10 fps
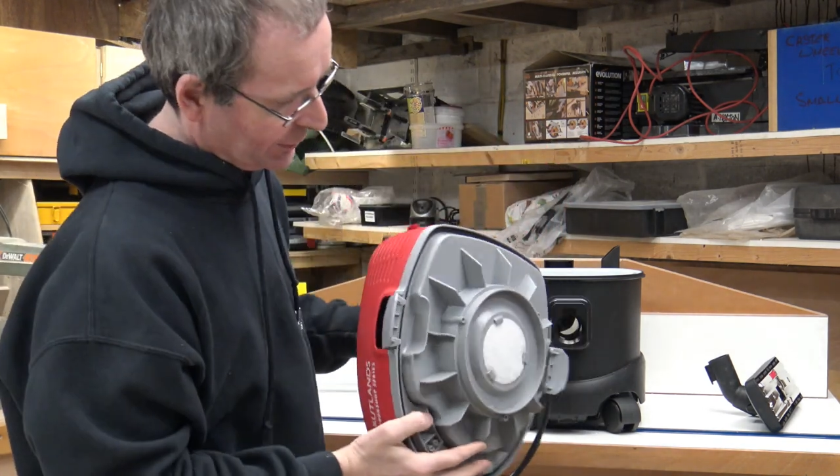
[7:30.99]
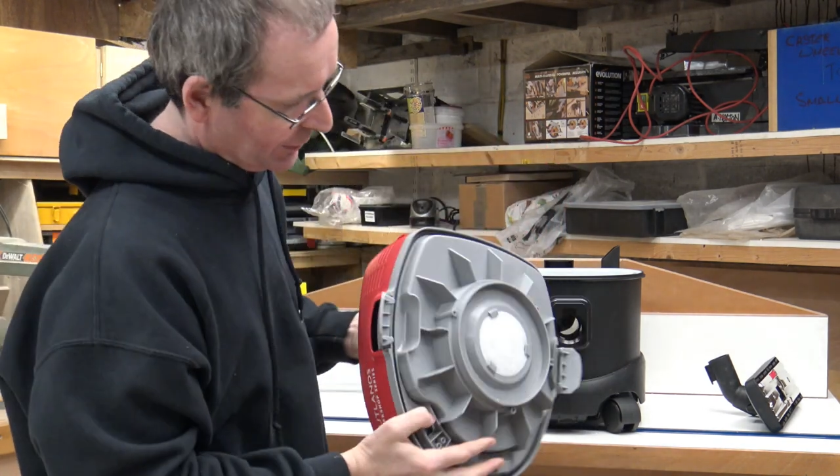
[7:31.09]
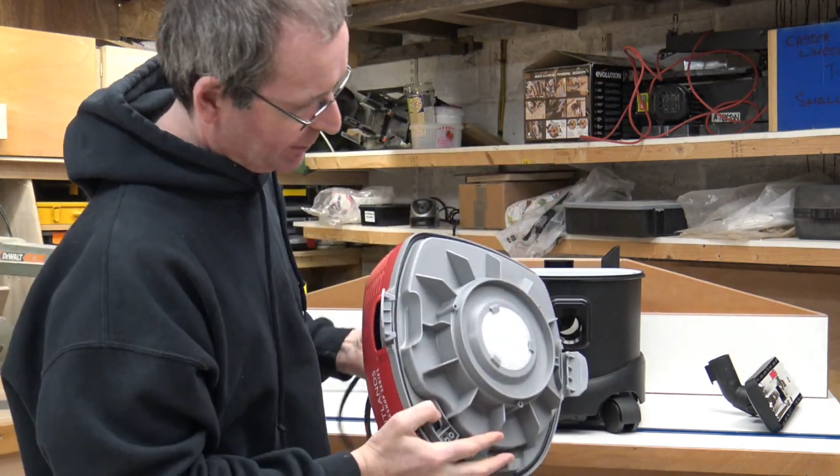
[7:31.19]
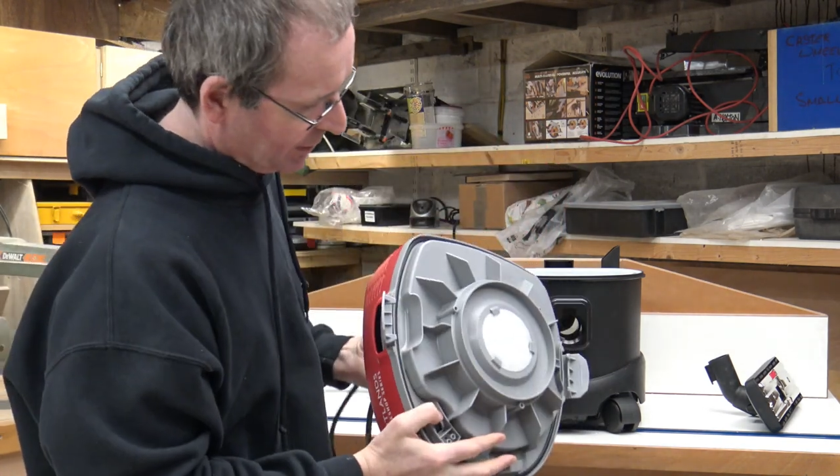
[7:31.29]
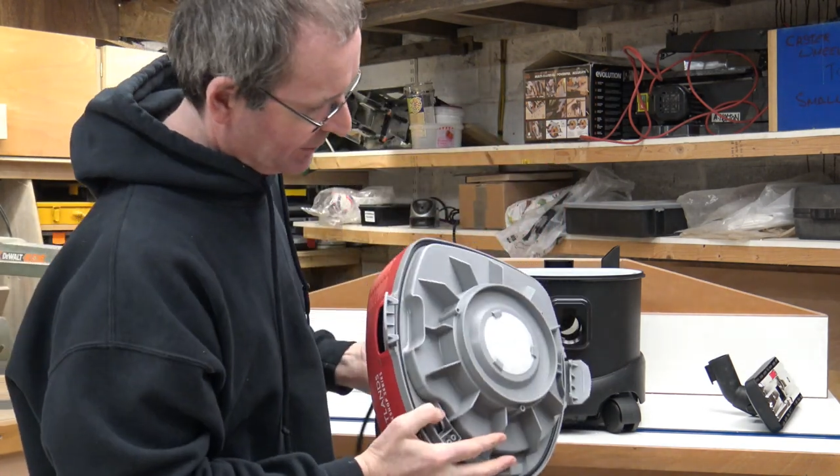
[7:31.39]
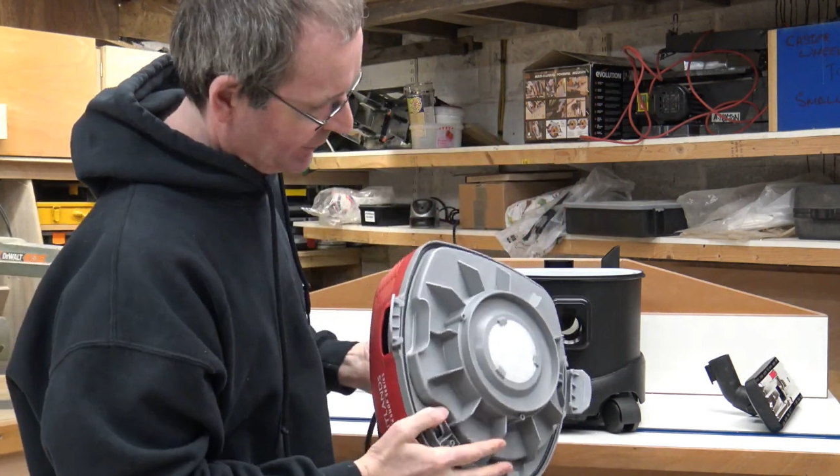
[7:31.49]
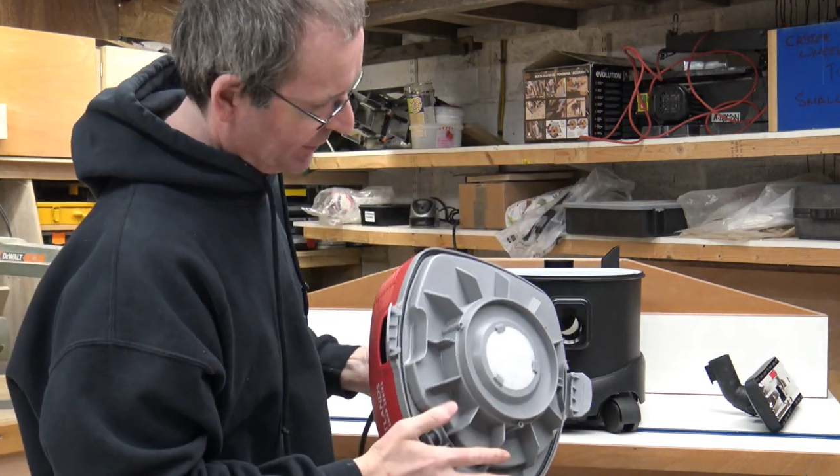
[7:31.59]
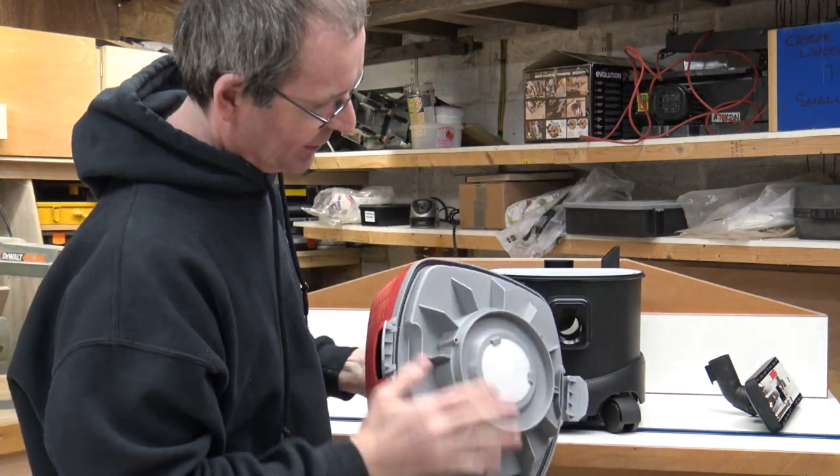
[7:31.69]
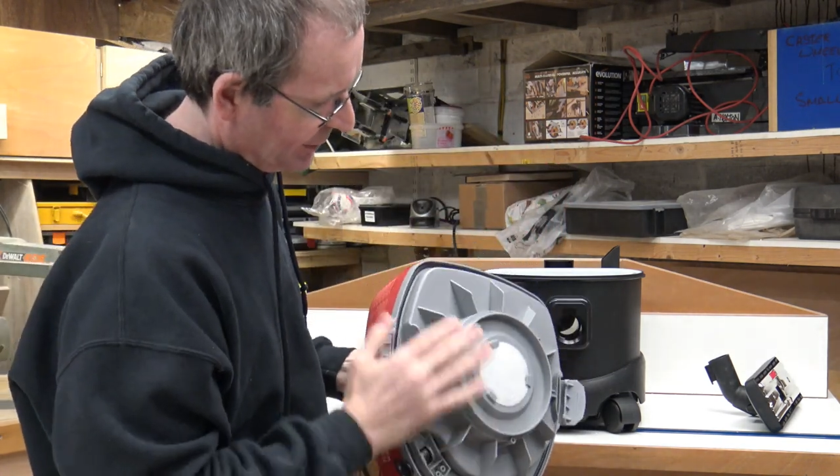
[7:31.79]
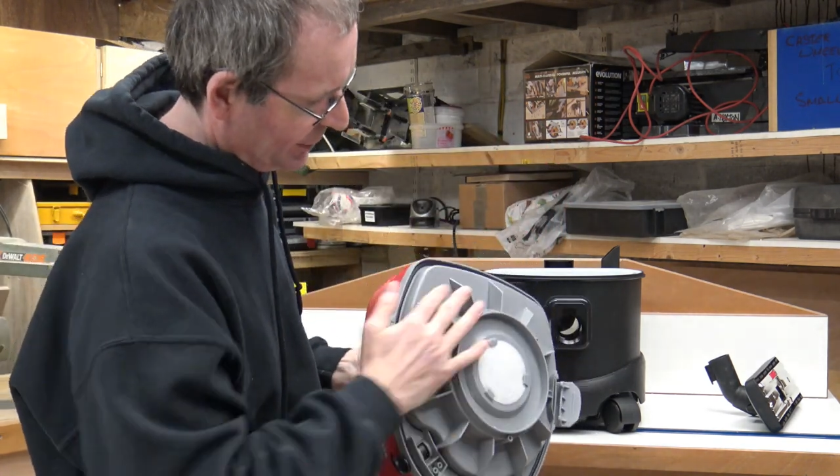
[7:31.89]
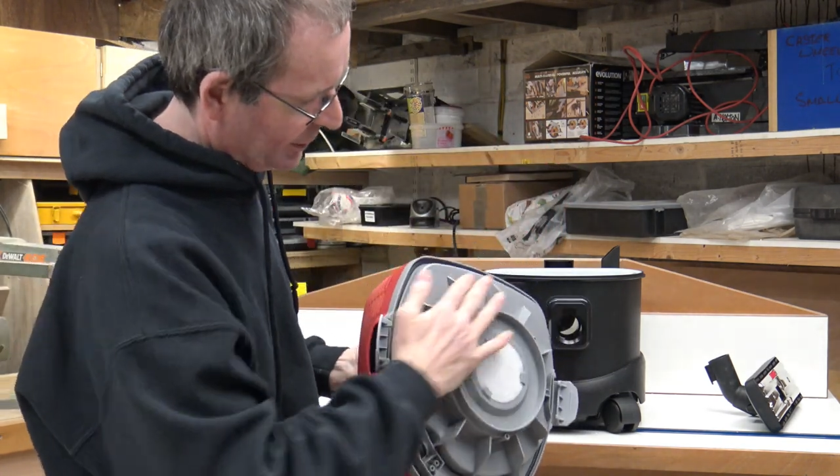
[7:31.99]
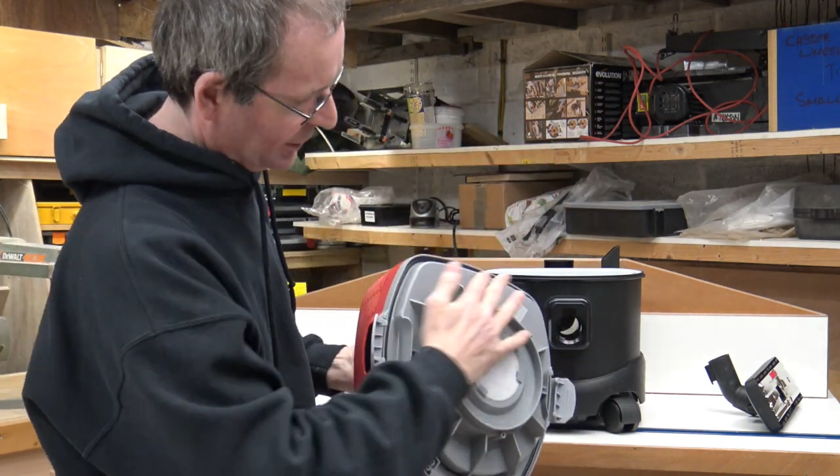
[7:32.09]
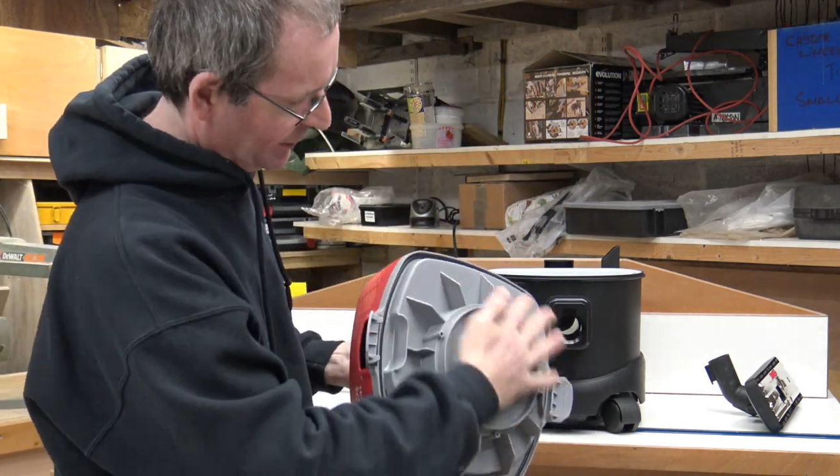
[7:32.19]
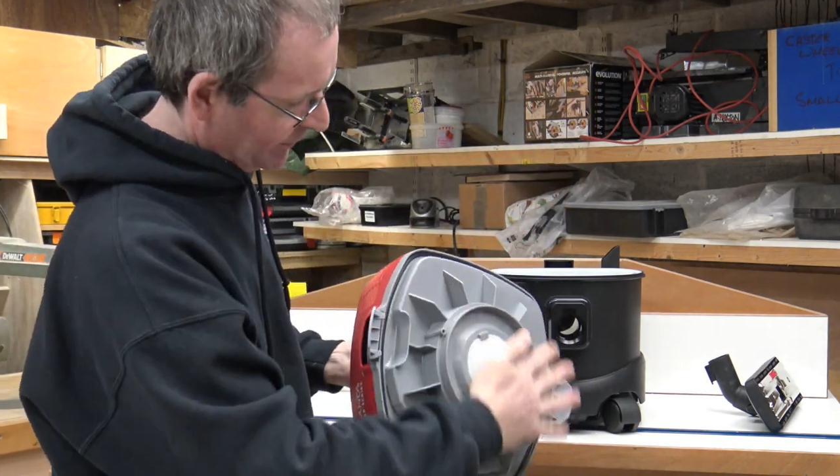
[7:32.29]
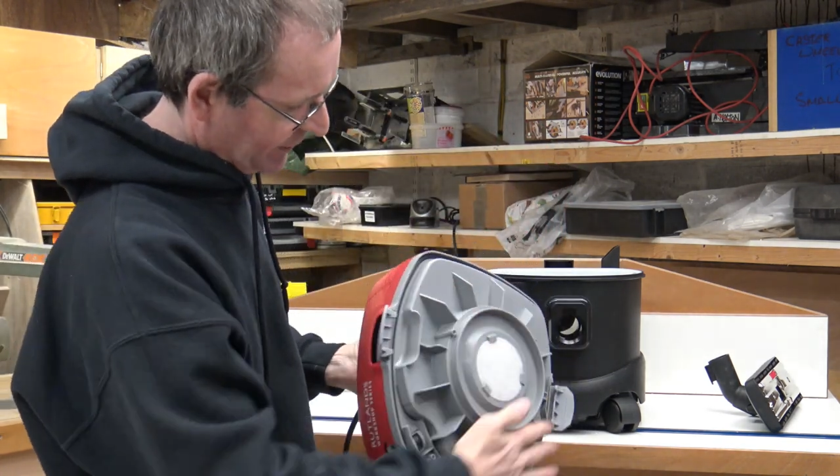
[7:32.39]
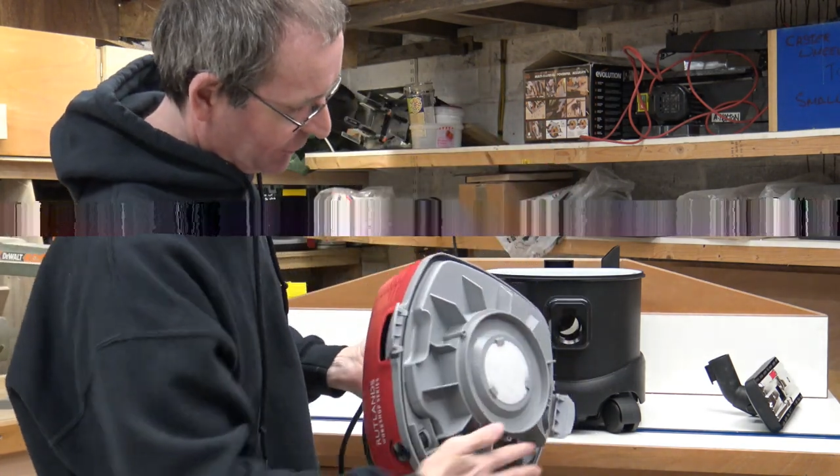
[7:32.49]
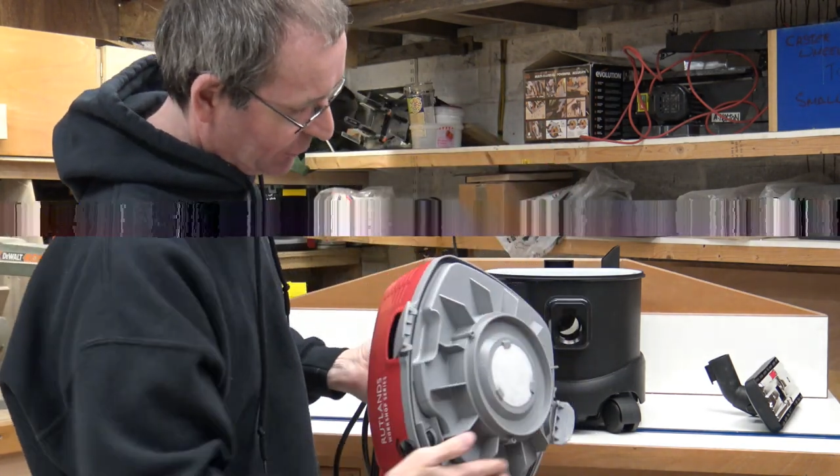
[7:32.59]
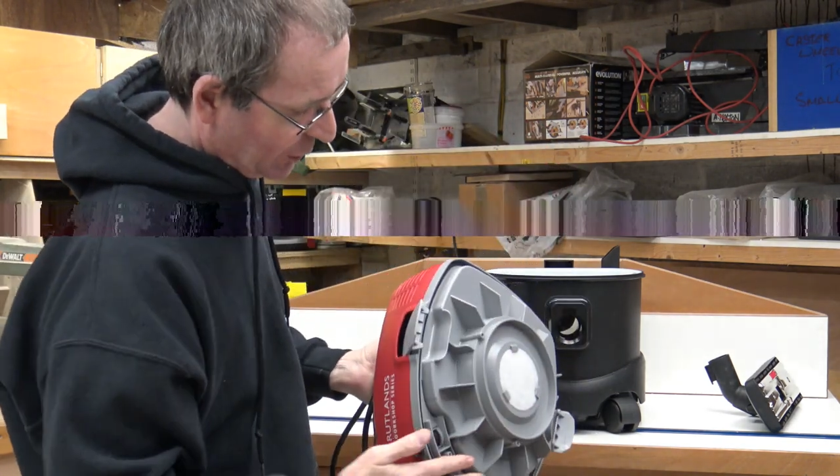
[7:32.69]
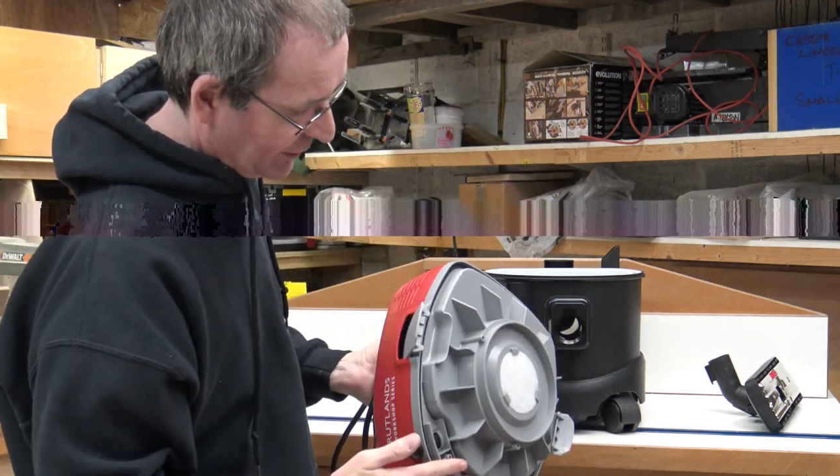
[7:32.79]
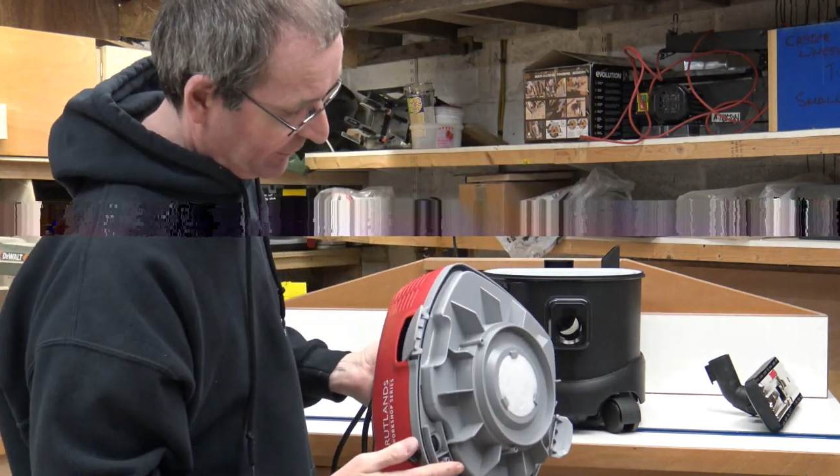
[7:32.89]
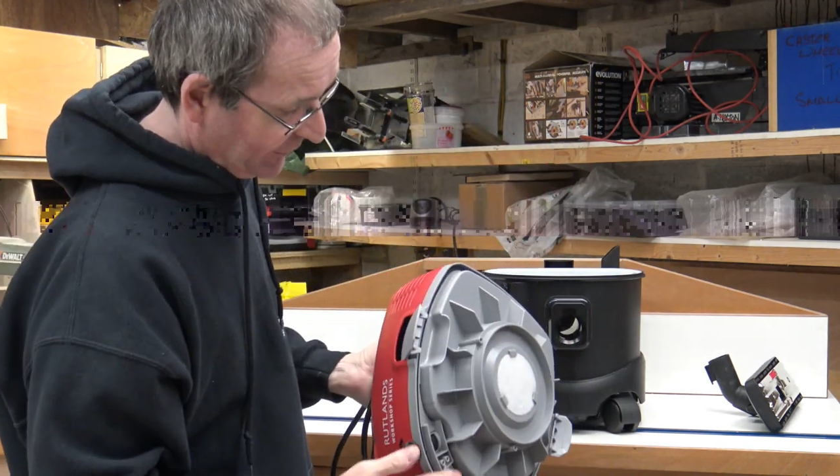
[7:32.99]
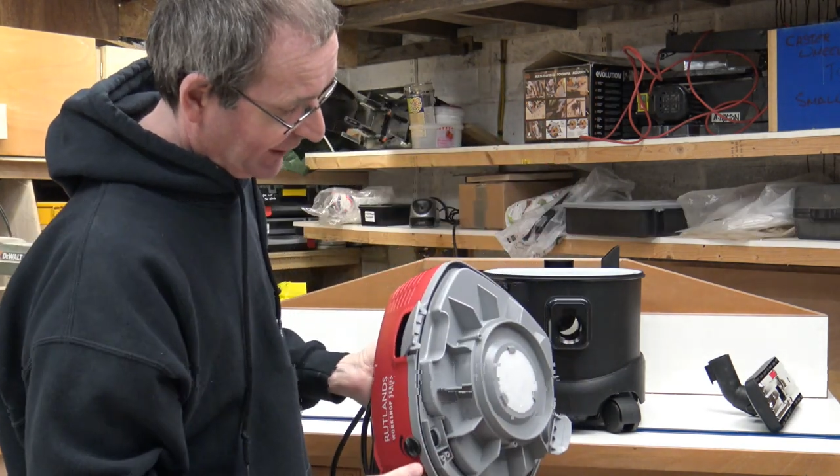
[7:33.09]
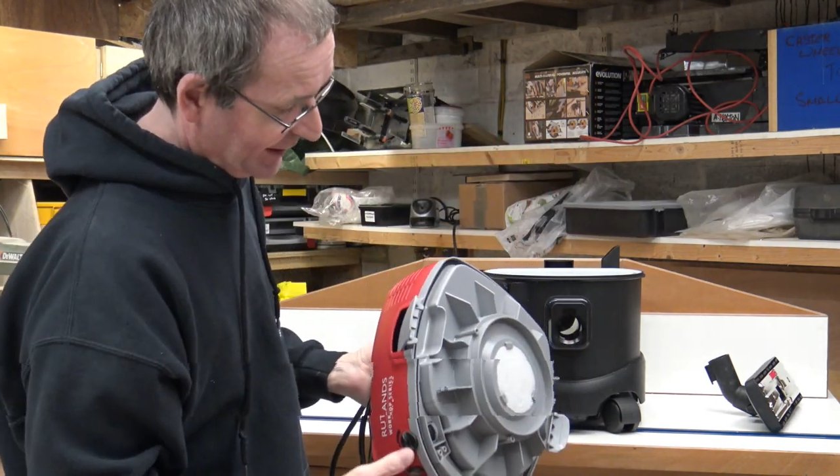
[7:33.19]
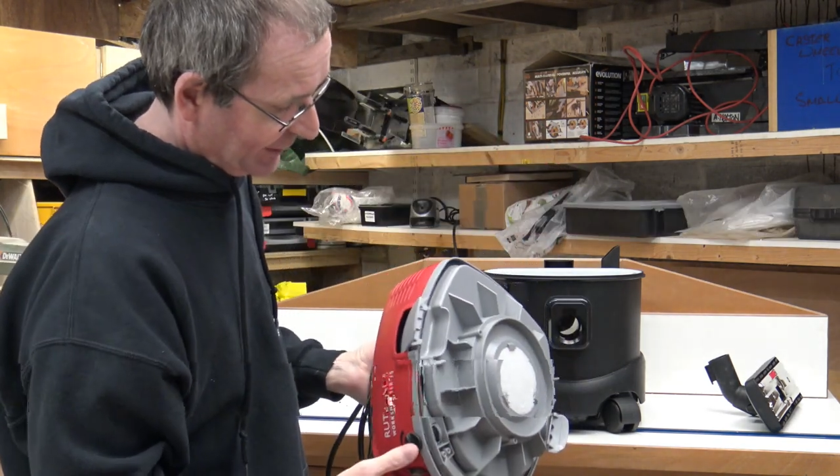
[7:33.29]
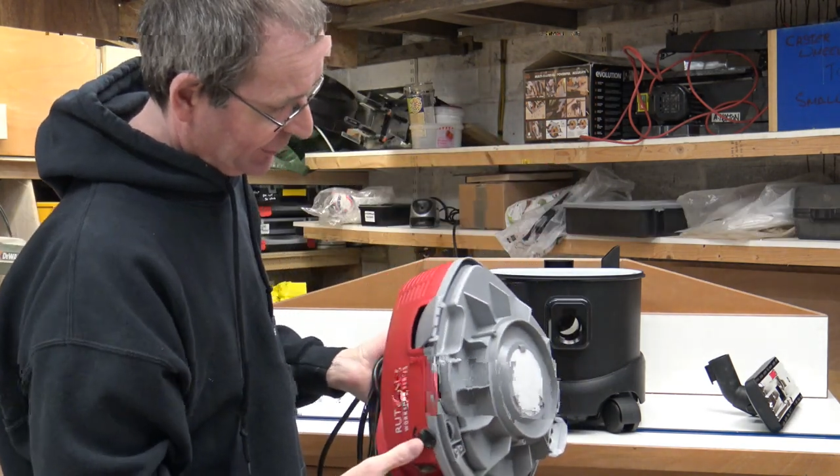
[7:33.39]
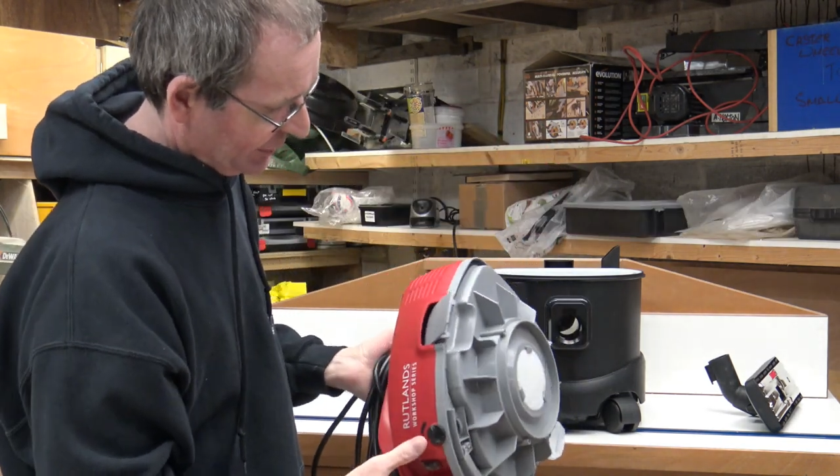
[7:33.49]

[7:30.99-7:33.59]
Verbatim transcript: on the bottom of here is quite flat